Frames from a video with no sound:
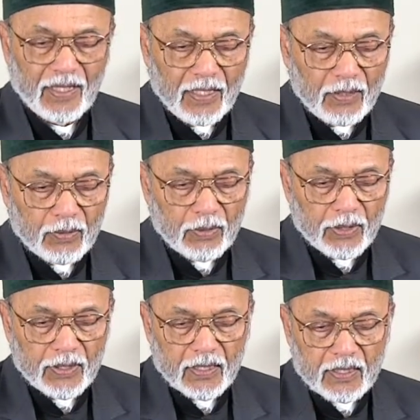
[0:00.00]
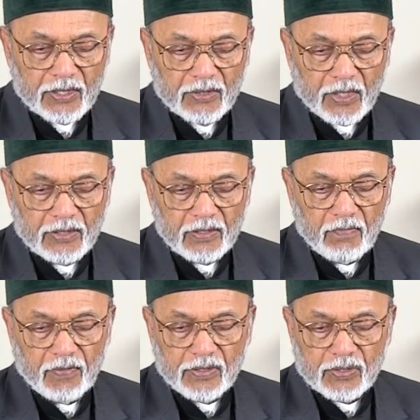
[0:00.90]
He ordered the construction
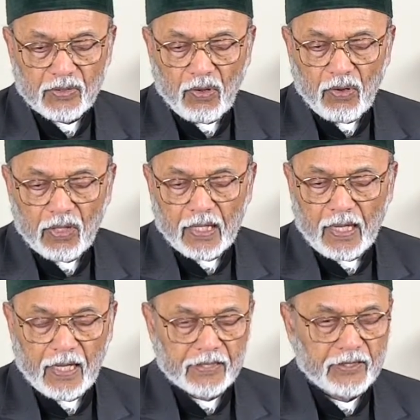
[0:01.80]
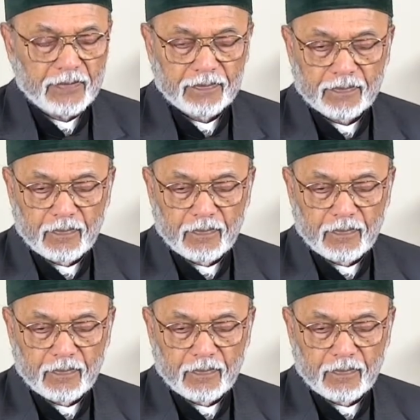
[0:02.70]
of a strong castle